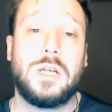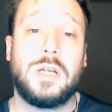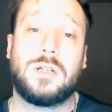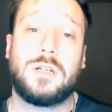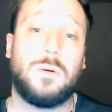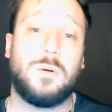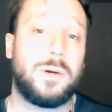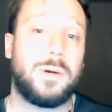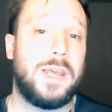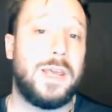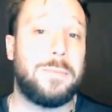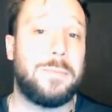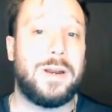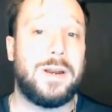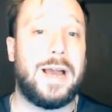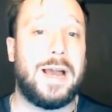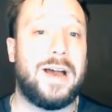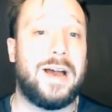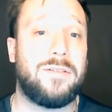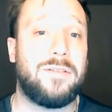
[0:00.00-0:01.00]
So we'll keep an
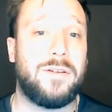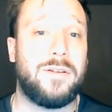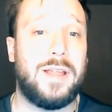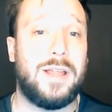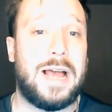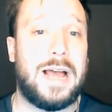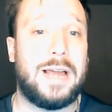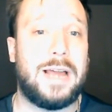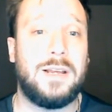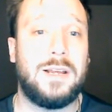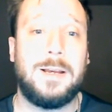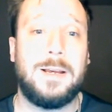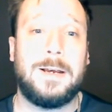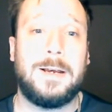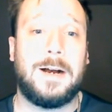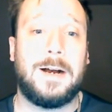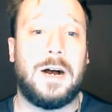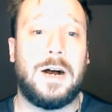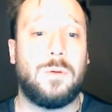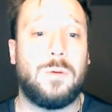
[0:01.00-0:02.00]
eye out for that.
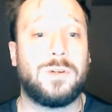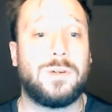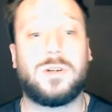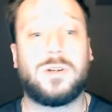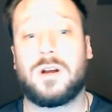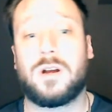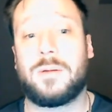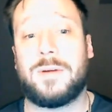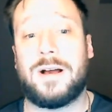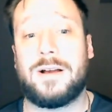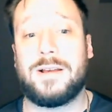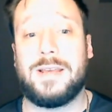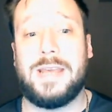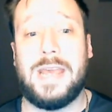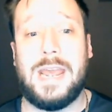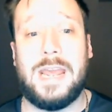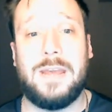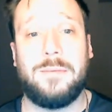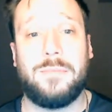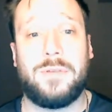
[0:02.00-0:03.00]
Uh, we'll talk about
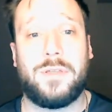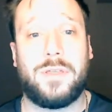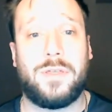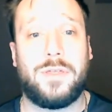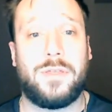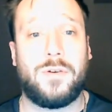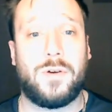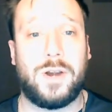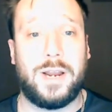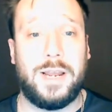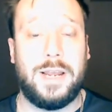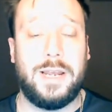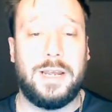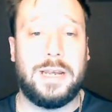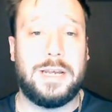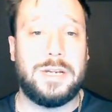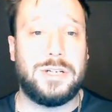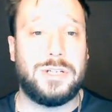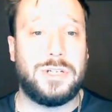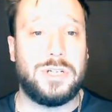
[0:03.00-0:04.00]
game three
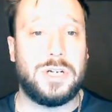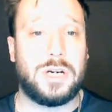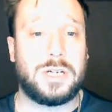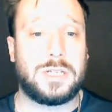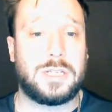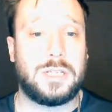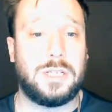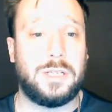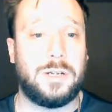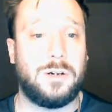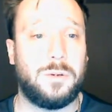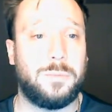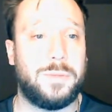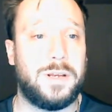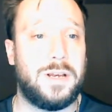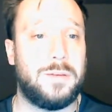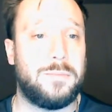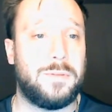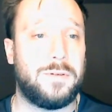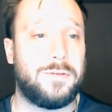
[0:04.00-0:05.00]
in just a little
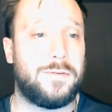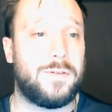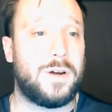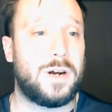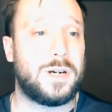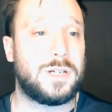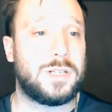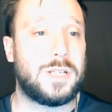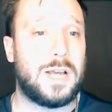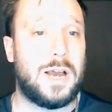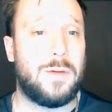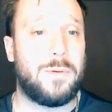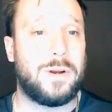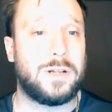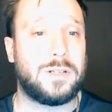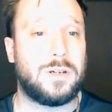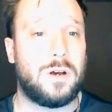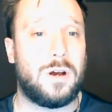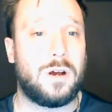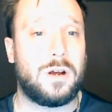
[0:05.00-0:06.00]
bit. But first, I
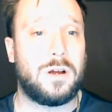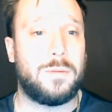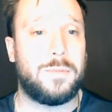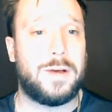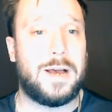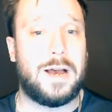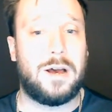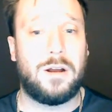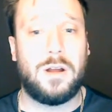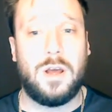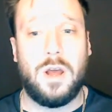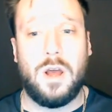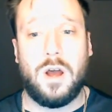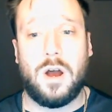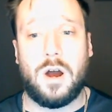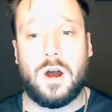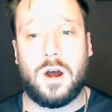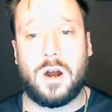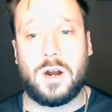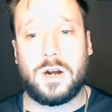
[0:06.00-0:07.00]
want to talk about
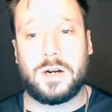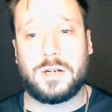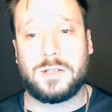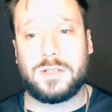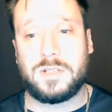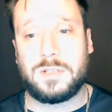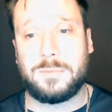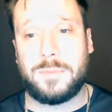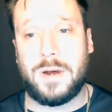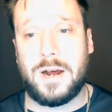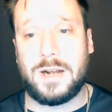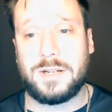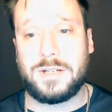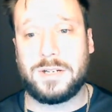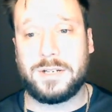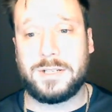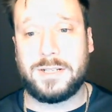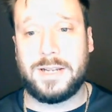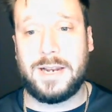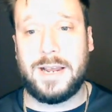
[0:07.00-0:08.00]
our
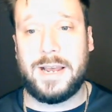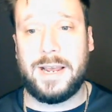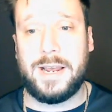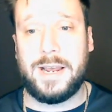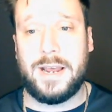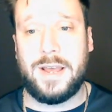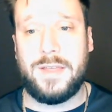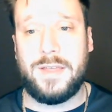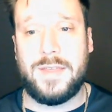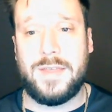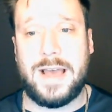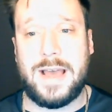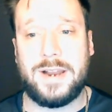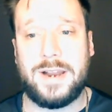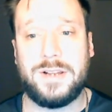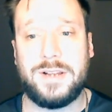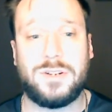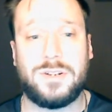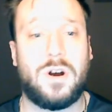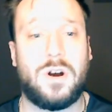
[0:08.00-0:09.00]
sponsor today, and that
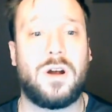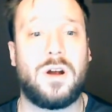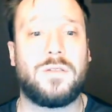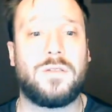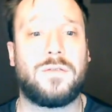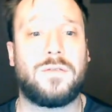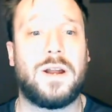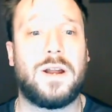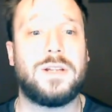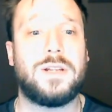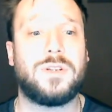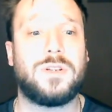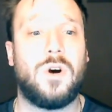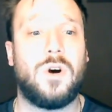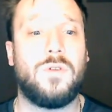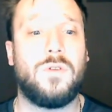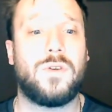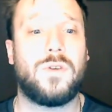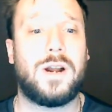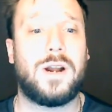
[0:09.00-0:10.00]
is our friends
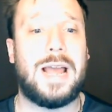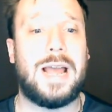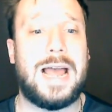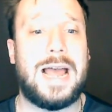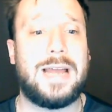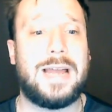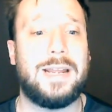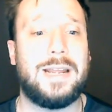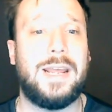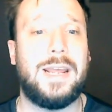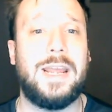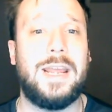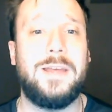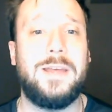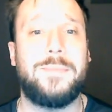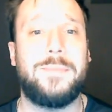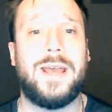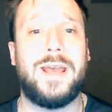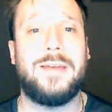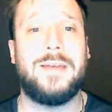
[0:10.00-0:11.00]
over at
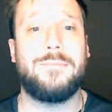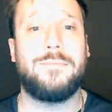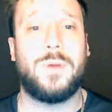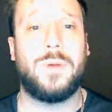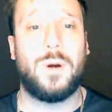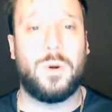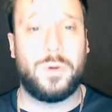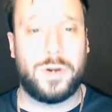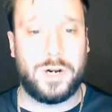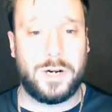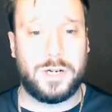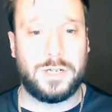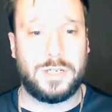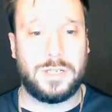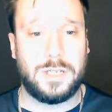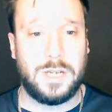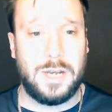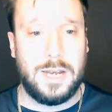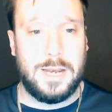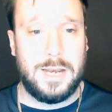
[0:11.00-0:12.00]
eBay Motors.